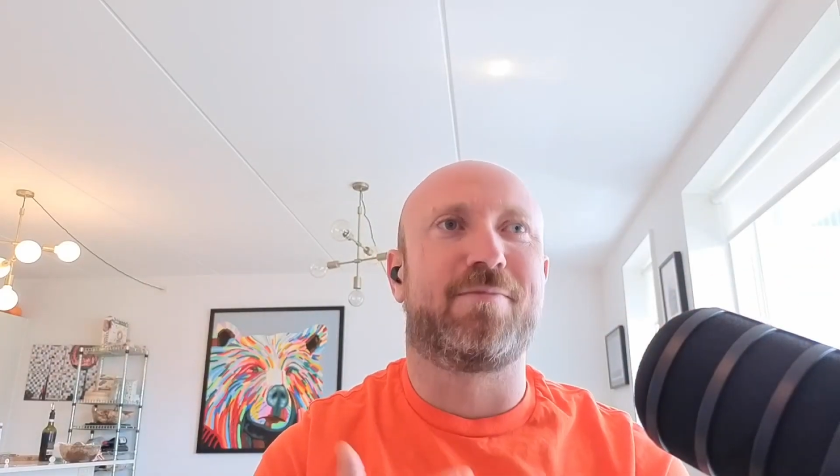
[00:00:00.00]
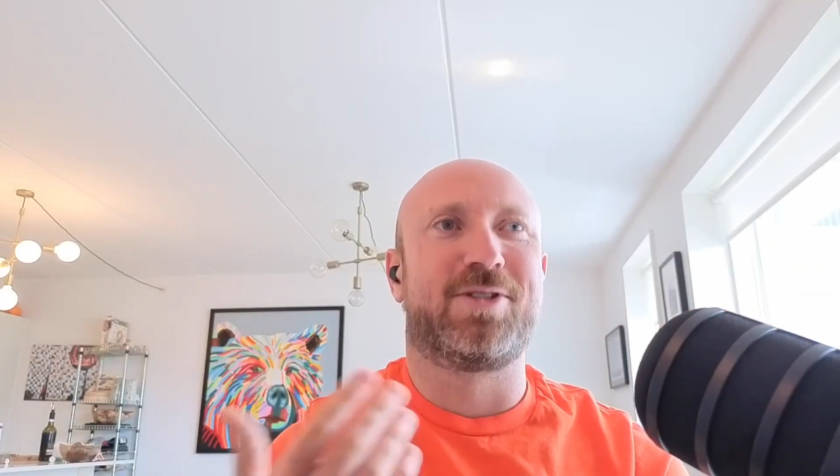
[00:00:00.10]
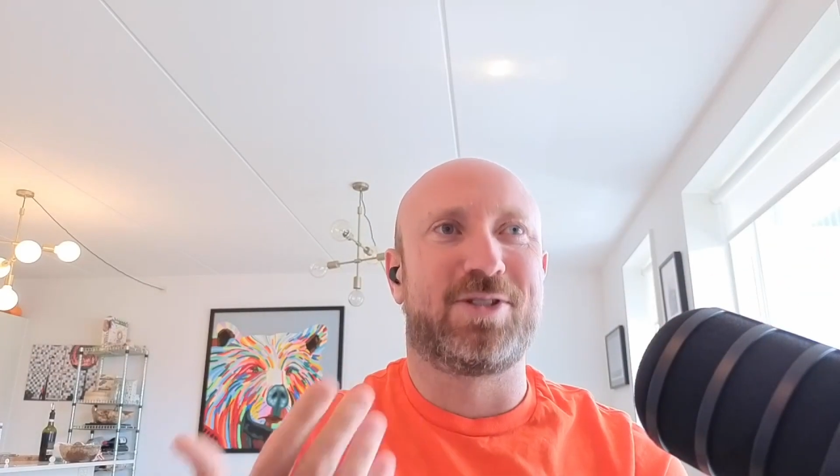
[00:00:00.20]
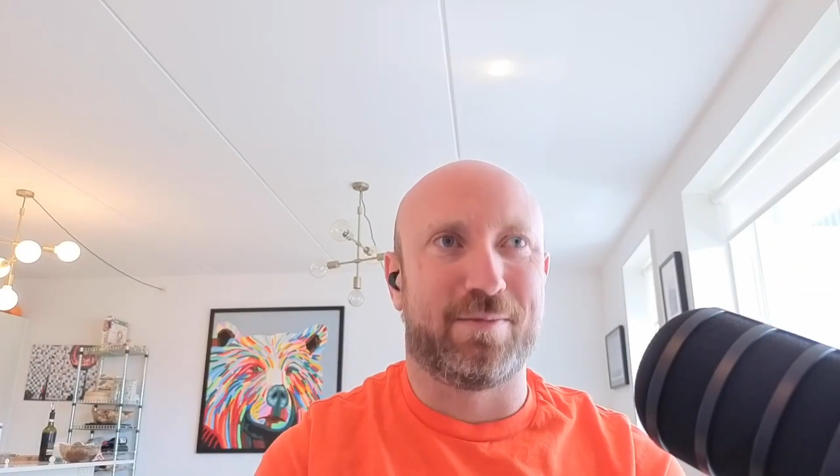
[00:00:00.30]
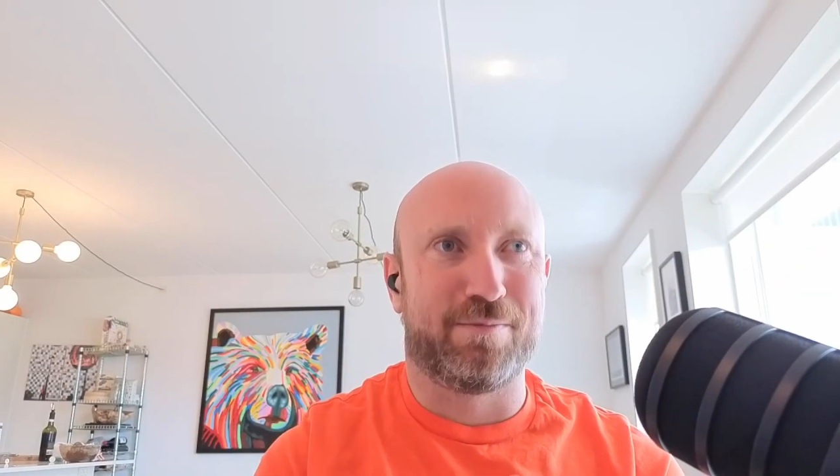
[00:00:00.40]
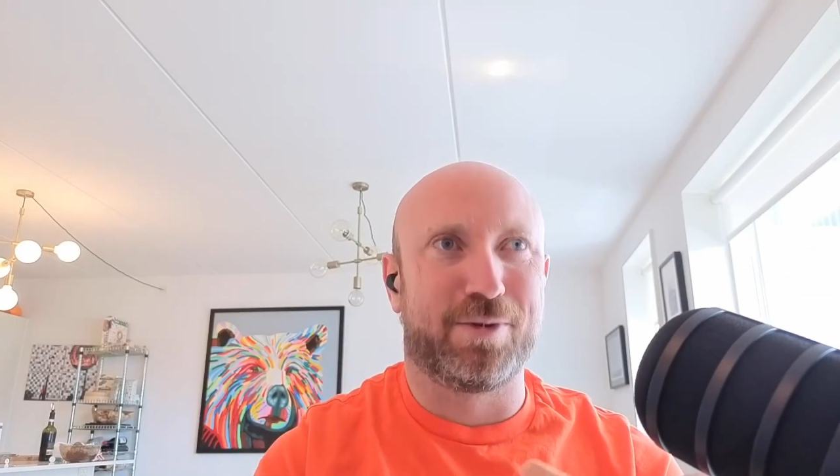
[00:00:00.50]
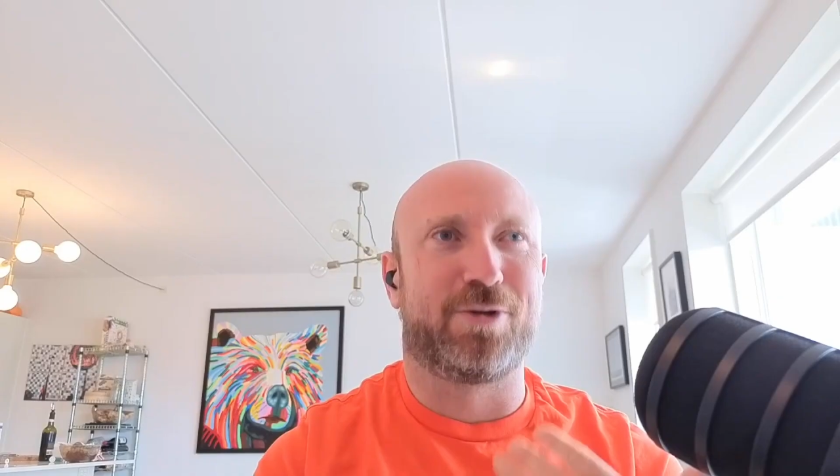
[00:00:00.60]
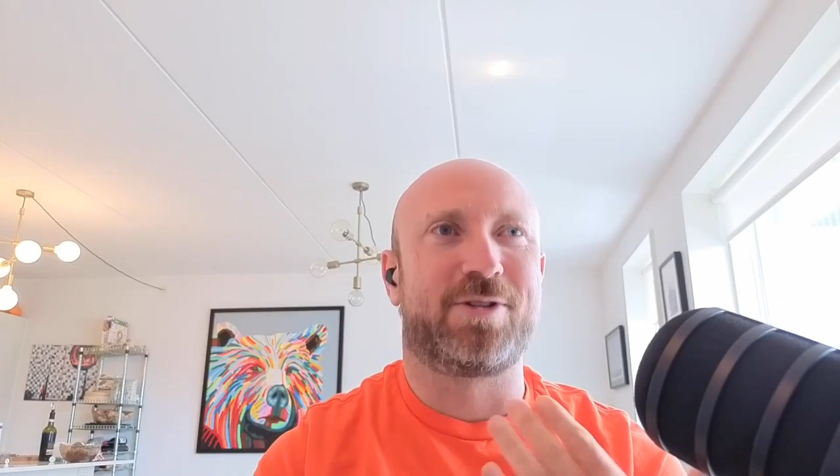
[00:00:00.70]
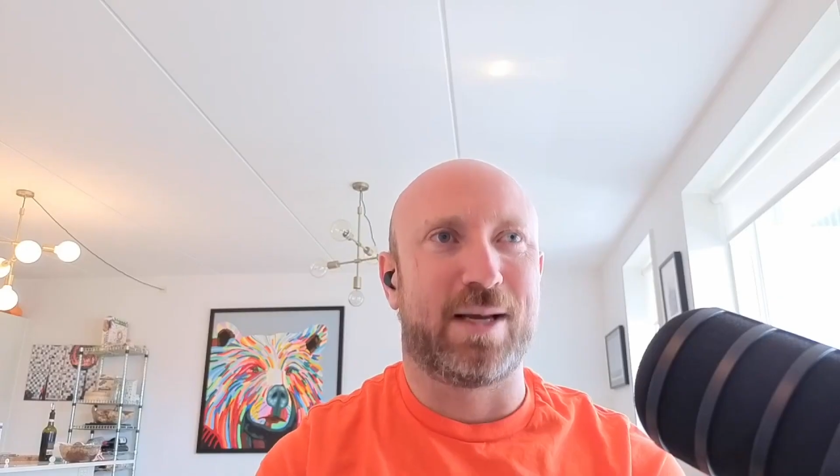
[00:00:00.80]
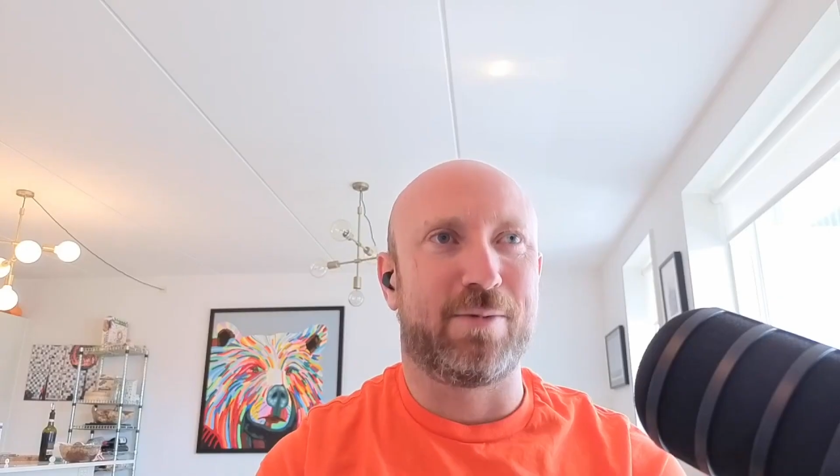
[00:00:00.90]

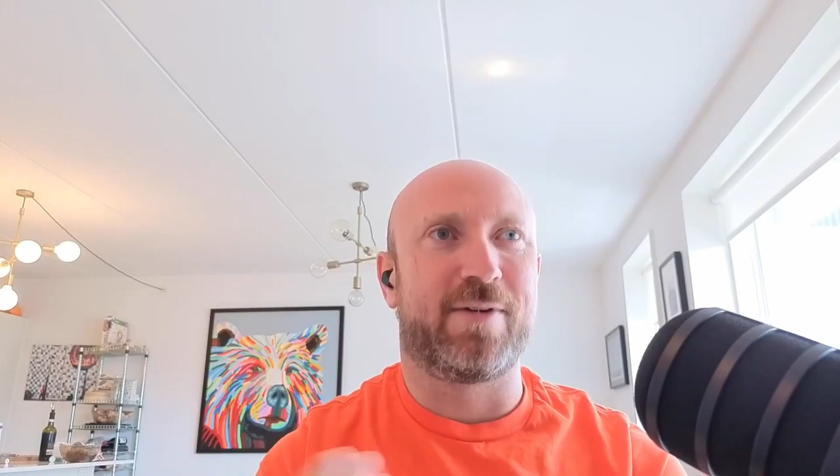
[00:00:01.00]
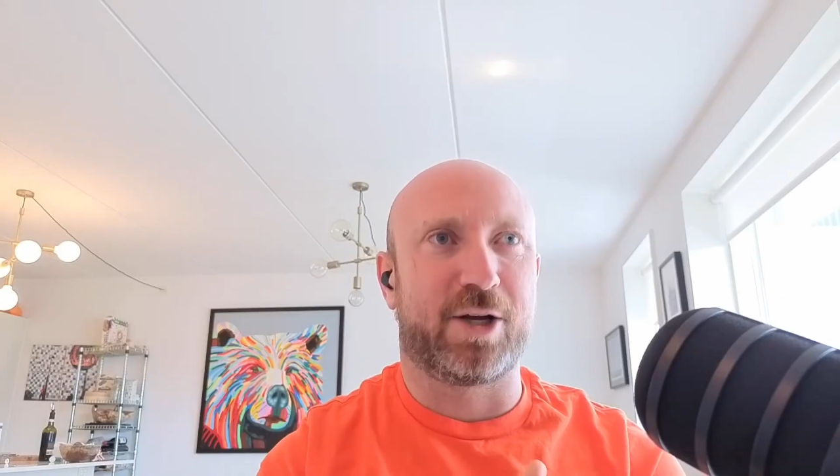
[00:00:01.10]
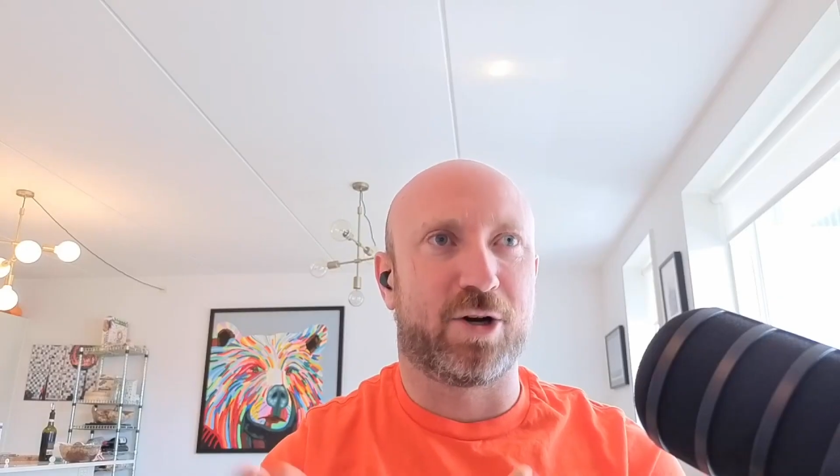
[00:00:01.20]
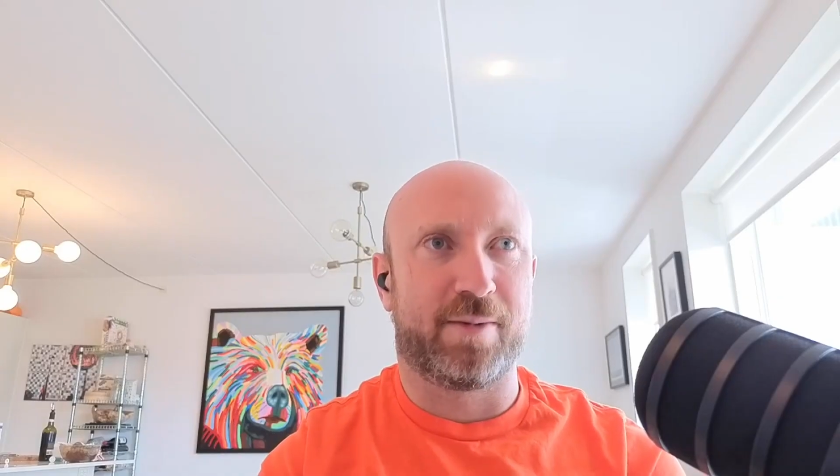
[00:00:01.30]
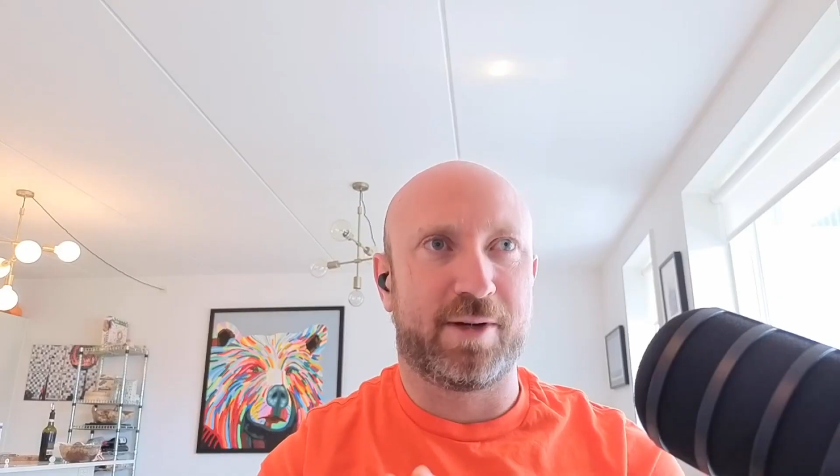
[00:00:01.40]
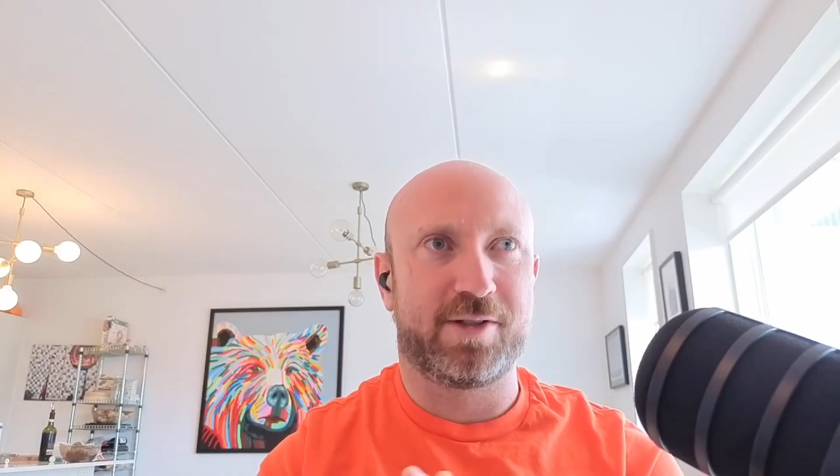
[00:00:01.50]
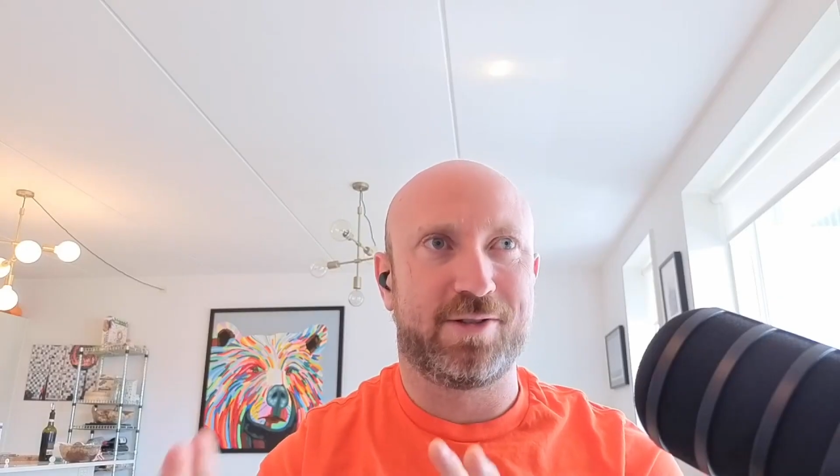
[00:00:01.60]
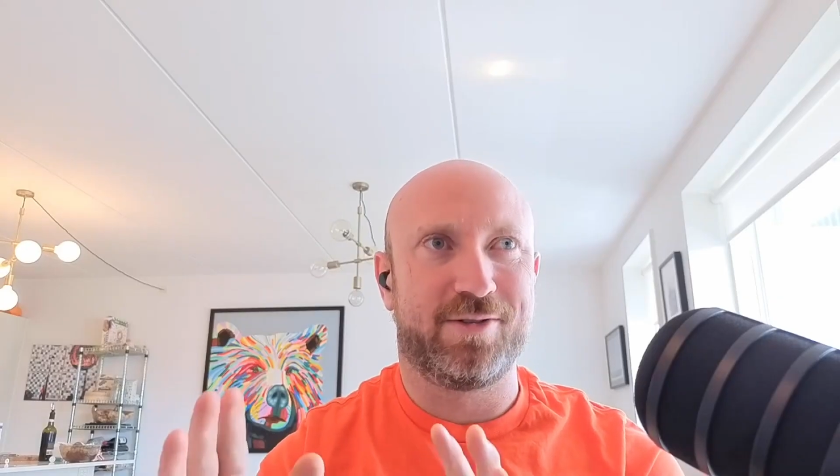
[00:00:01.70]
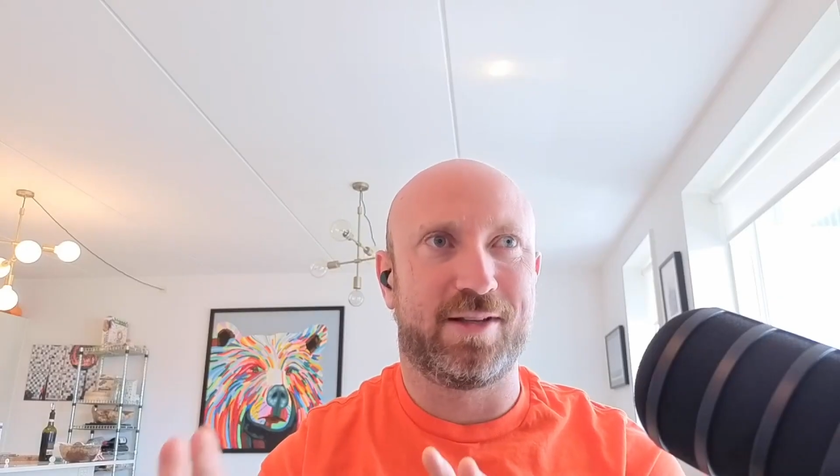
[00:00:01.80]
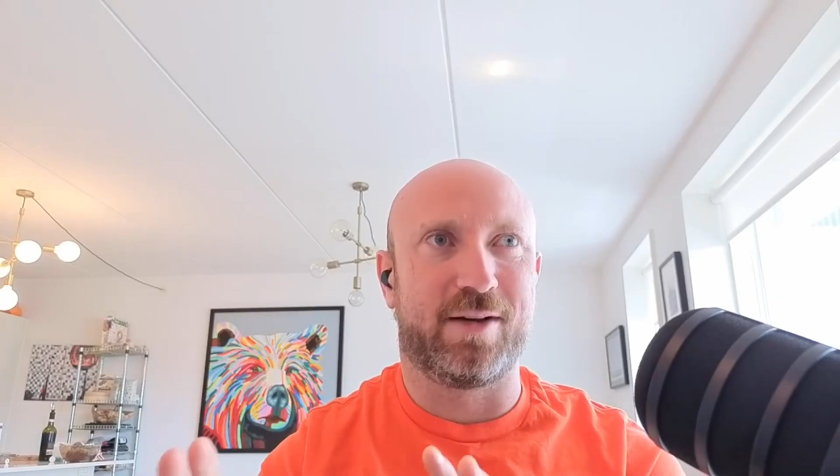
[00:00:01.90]
simpler type of
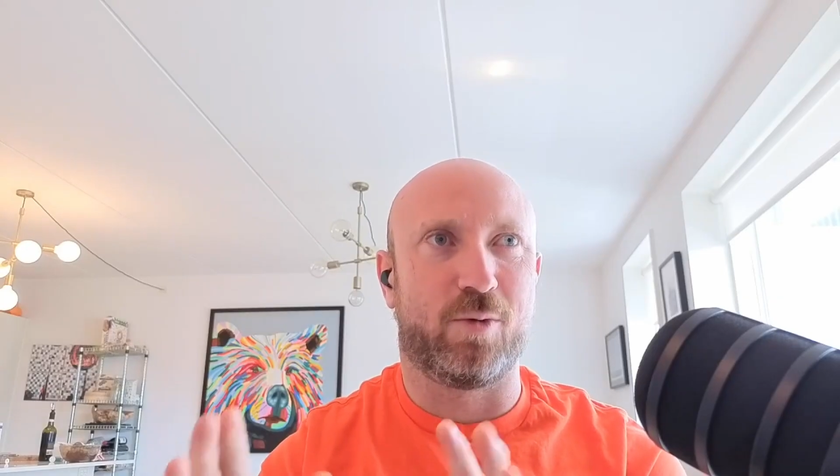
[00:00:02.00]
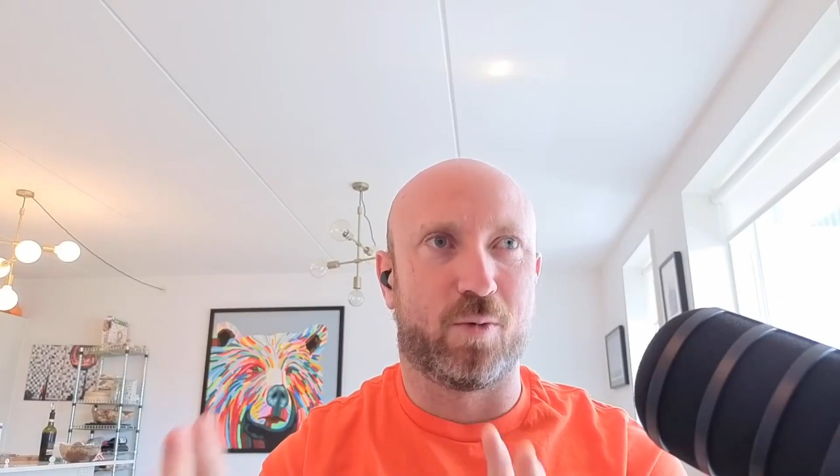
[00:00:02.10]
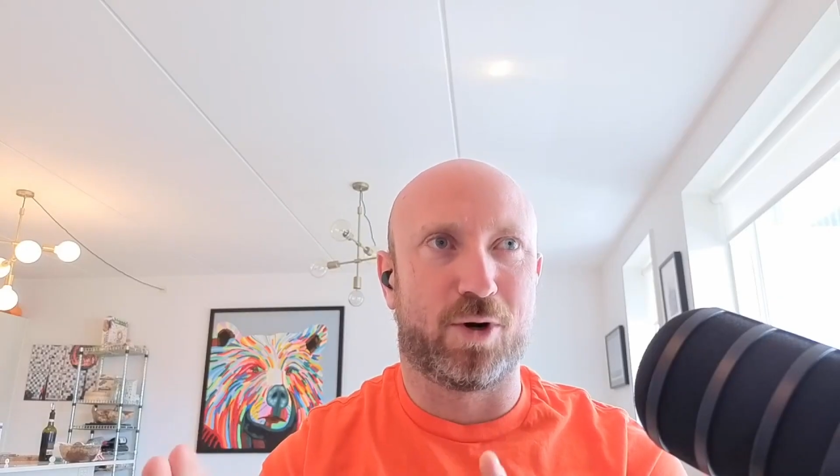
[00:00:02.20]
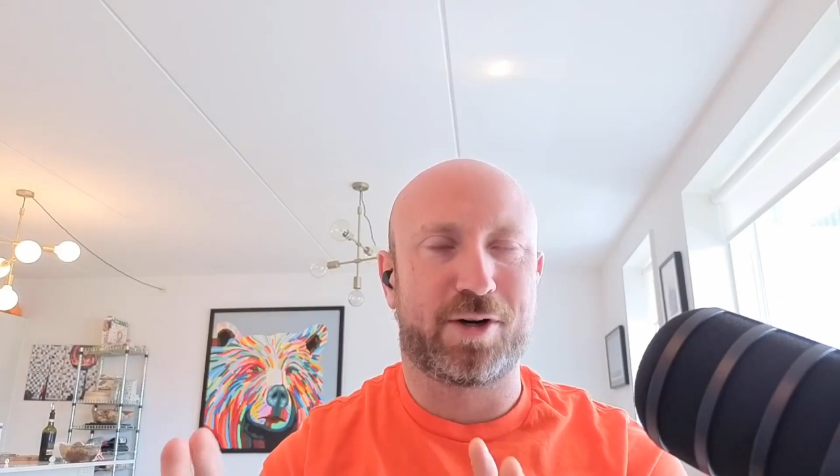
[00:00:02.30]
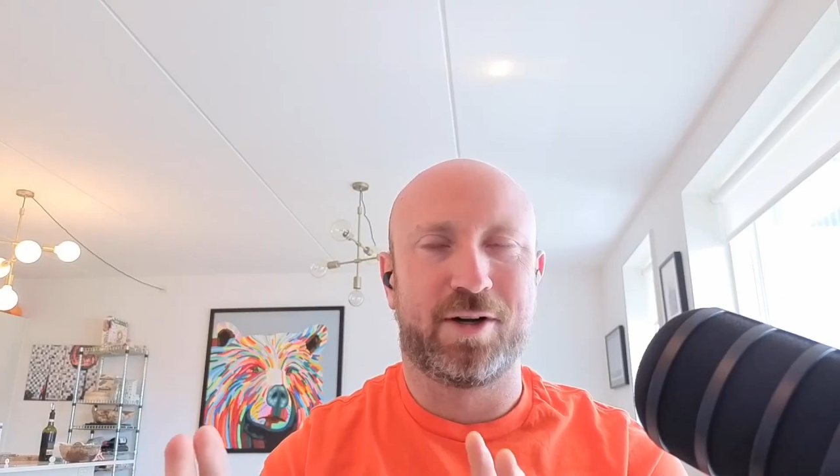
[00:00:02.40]
economics that will work.